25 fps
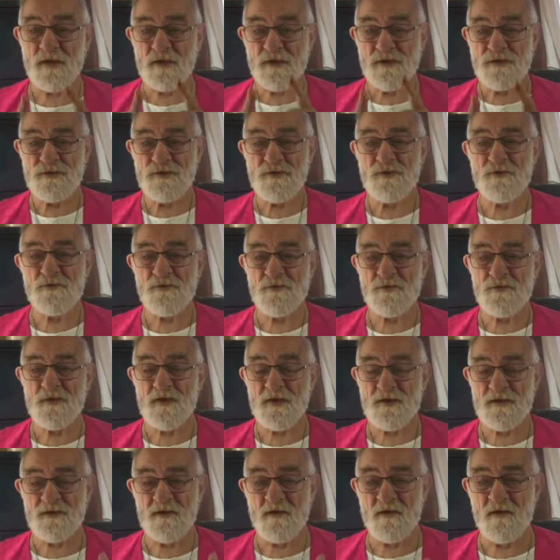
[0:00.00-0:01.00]
You
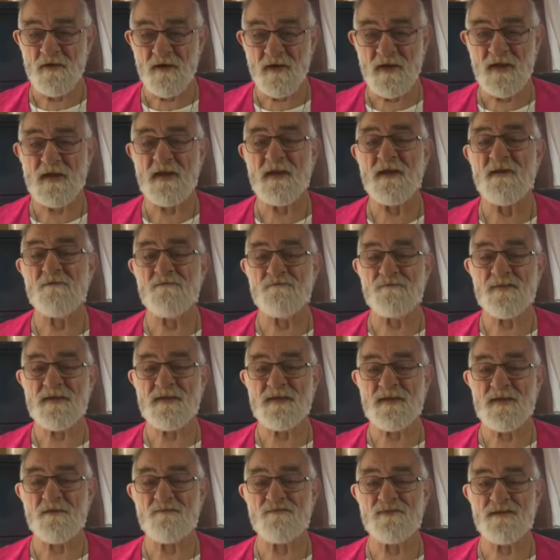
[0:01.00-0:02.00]
and I have been
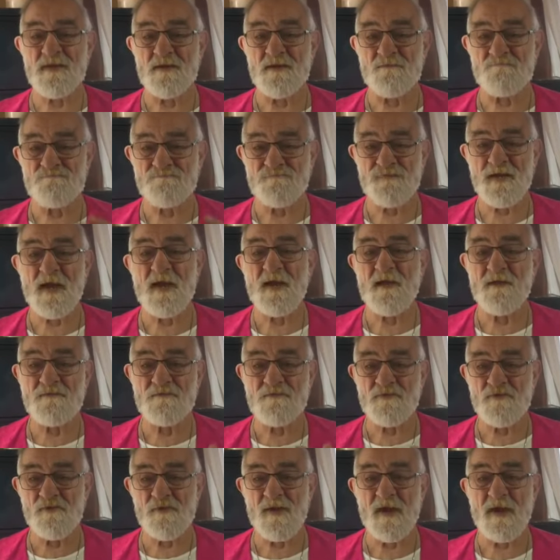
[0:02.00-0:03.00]
given a bad
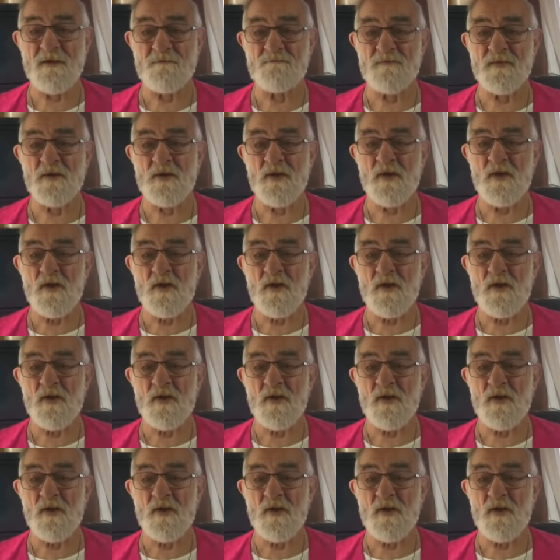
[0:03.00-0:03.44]
rap